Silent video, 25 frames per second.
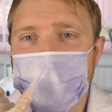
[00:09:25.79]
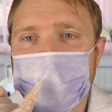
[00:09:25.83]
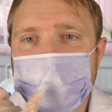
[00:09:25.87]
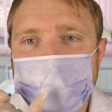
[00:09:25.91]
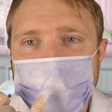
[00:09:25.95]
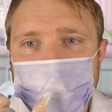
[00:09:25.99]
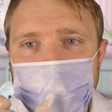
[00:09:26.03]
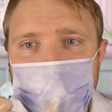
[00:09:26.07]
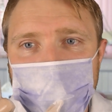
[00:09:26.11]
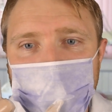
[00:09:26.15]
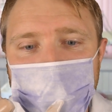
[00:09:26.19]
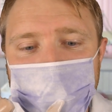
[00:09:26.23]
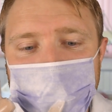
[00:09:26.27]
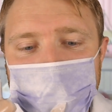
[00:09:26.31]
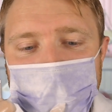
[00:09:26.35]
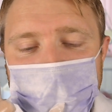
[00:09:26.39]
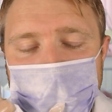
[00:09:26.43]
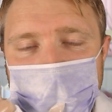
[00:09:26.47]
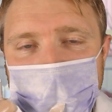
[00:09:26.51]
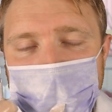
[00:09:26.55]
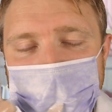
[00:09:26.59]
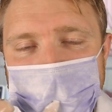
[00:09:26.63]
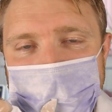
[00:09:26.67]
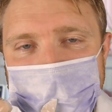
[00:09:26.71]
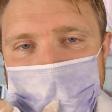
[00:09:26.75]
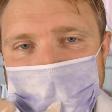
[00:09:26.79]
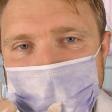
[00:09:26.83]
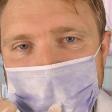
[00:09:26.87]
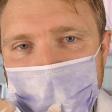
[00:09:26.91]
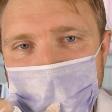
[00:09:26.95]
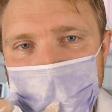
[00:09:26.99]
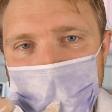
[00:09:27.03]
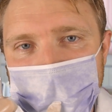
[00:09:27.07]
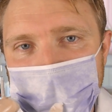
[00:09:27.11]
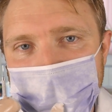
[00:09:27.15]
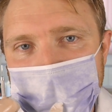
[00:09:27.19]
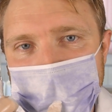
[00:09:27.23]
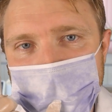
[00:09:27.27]
So you have a slight
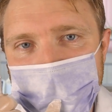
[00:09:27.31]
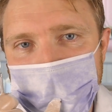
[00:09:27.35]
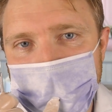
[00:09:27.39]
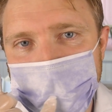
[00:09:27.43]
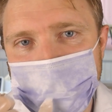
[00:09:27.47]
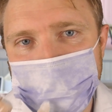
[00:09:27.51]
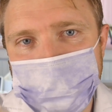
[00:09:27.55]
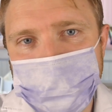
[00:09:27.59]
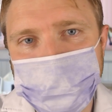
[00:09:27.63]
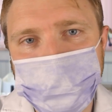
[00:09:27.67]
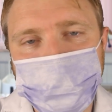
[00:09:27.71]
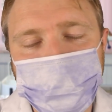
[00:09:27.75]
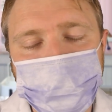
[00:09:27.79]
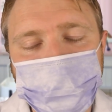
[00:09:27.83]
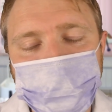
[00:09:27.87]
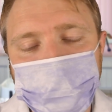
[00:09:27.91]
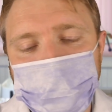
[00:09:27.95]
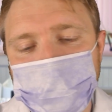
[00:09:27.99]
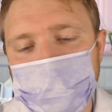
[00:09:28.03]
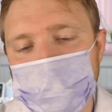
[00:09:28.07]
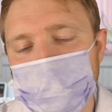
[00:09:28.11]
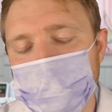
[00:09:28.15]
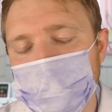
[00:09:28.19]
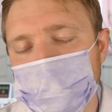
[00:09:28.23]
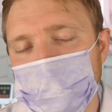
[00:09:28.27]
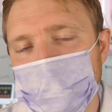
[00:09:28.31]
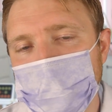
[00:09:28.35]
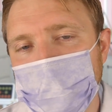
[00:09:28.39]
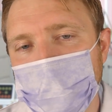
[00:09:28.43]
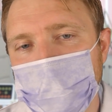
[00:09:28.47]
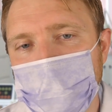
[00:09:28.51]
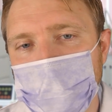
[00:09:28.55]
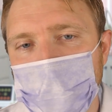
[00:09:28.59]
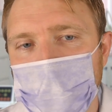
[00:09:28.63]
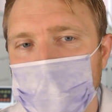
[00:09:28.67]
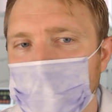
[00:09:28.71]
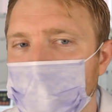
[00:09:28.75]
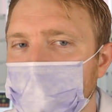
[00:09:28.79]
discoloration
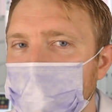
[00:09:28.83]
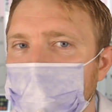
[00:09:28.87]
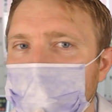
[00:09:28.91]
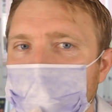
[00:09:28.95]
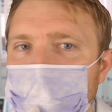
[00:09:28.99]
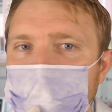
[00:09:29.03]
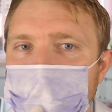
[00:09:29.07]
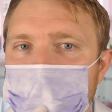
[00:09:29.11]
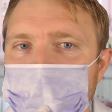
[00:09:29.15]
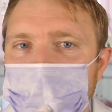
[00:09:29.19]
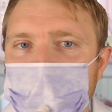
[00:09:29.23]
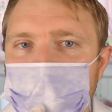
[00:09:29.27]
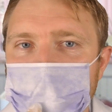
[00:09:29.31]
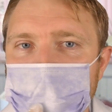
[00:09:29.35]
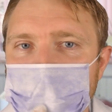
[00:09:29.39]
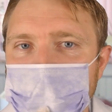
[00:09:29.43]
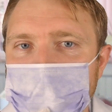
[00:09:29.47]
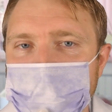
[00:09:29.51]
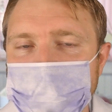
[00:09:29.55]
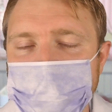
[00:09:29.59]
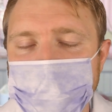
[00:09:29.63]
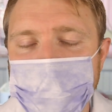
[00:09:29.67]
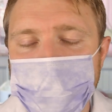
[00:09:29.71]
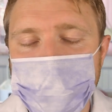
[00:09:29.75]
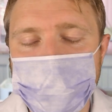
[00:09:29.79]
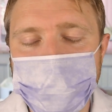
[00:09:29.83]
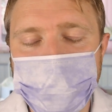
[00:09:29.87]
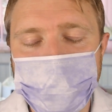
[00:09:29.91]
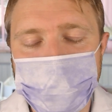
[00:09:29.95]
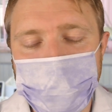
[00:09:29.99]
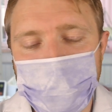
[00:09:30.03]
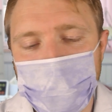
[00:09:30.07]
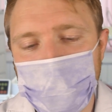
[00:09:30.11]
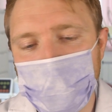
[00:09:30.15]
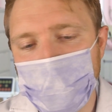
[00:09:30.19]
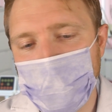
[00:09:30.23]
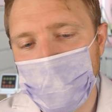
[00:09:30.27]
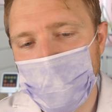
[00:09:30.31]
on your front line here,
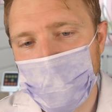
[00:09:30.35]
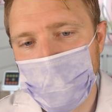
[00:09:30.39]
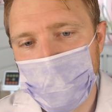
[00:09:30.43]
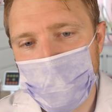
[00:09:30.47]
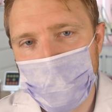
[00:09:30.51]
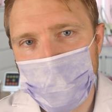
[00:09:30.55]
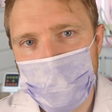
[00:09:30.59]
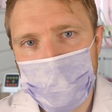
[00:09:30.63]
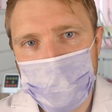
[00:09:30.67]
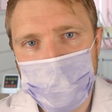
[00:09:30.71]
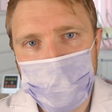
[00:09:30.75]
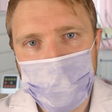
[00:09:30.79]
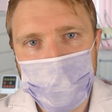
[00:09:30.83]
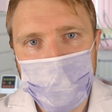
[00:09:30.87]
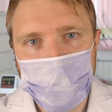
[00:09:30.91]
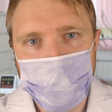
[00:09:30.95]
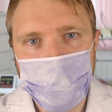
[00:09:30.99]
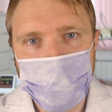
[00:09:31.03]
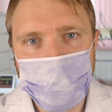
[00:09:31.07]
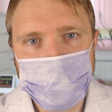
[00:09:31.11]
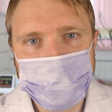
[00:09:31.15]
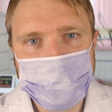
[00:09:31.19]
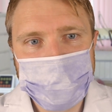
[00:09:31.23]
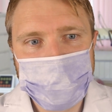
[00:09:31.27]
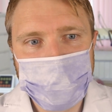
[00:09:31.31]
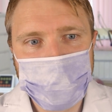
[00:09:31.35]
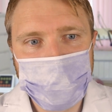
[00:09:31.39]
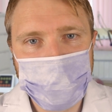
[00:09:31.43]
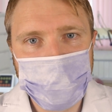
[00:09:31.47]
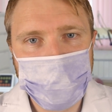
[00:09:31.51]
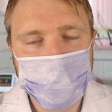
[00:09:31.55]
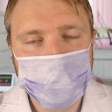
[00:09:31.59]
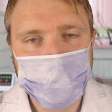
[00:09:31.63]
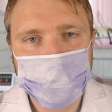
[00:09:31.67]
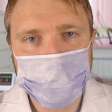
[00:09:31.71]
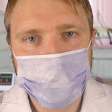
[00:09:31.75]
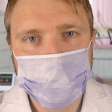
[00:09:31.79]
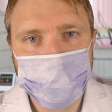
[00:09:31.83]
but
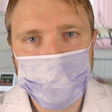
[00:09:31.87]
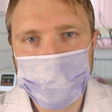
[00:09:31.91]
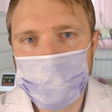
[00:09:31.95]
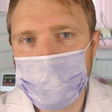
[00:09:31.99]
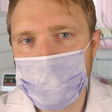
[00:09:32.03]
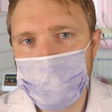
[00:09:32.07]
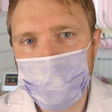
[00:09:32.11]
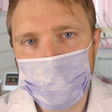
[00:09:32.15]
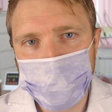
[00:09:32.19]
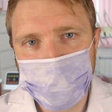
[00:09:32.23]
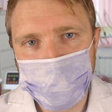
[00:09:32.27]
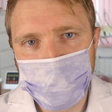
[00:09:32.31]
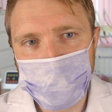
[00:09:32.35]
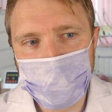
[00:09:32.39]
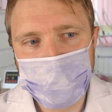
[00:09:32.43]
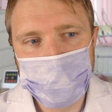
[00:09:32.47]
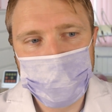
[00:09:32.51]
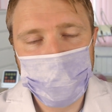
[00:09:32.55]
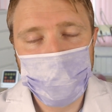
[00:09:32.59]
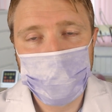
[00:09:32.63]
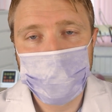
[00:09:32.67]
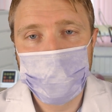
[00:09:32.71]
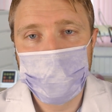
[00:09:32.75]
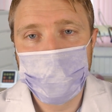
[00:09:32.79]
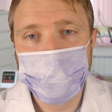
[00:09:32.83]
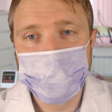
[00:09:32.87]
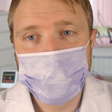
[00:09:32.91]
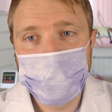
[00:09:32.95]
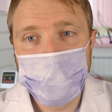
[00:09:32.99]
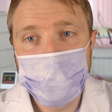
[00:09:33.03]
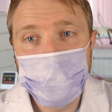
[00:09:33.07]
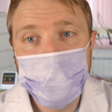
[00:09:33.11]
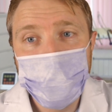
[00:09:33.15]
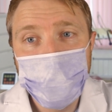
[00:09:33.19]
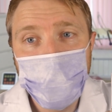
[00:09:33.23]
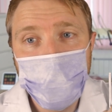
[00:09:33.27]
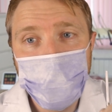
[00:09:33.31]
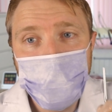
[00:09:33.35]
they look fine. I'm just
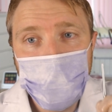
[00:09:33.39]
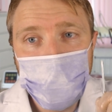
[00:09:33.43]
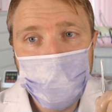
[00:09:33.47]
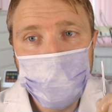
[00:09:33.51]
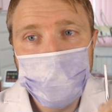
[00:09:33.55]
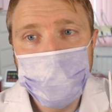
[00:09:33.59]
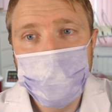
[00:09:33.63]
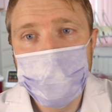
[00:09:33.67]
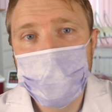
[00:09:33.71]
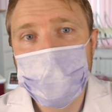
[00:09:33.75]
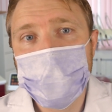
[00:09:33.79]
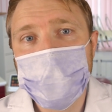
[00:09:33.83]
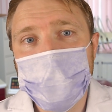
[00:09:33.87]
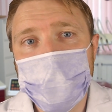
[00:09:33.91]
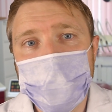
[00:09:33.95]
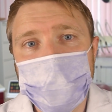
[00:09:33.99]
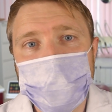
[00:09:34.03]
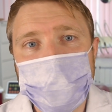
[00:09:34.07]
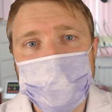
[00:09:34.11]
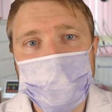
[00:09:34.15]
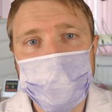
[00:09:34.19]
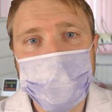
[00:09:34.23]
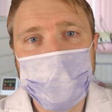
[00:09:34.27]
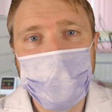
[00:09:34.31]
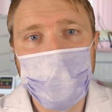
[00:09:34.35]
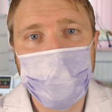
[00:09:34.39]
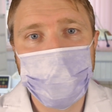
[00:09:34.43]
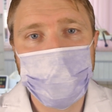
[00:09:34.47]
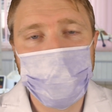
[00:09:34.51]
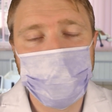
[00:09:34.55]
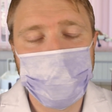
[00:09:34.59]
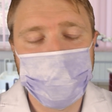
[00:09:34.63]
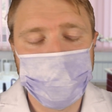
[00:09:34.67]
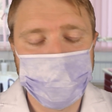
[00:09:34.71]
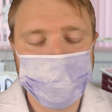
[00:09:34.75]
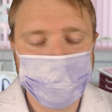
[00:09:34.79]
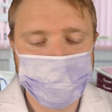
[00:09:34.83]
going to pop up to the upper.